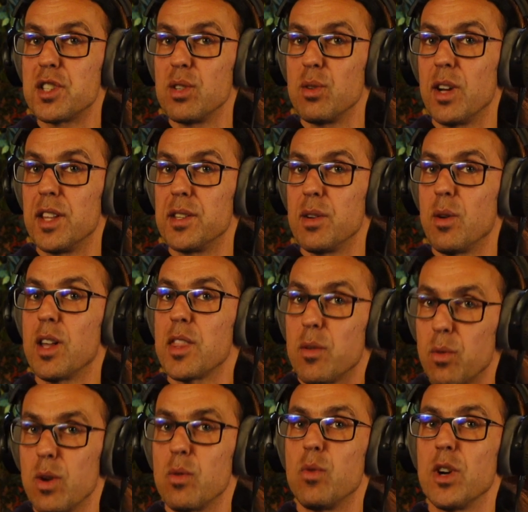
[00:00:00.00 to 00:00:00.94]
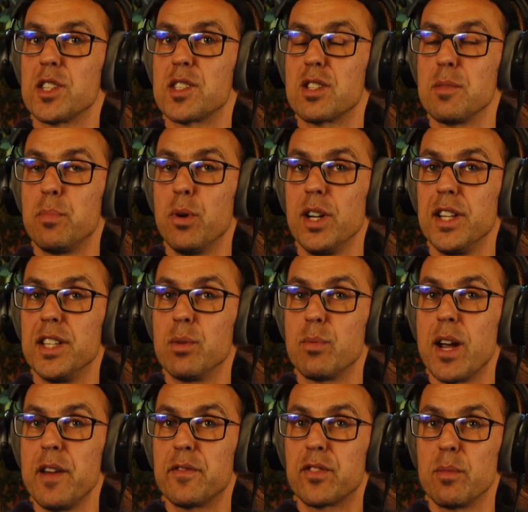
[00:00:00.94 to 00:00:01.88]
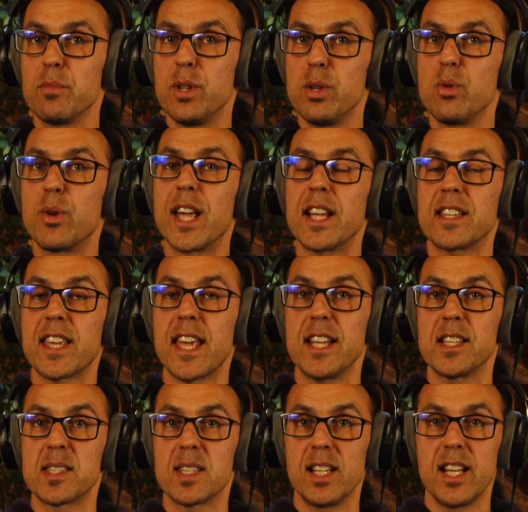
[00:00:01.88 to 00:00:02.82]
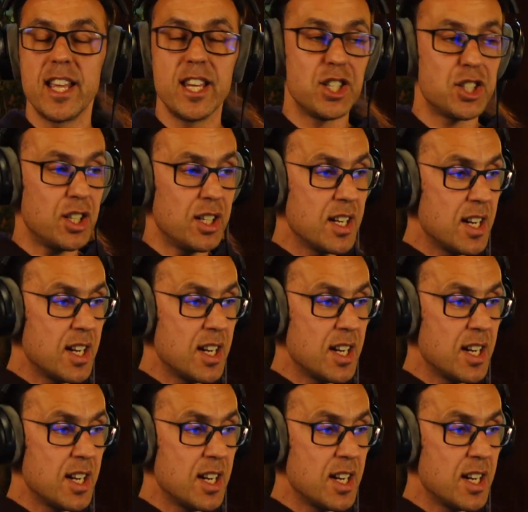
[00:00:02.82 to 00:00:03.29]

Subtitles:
you and the other one wants to pull it away from you, you get cancellation.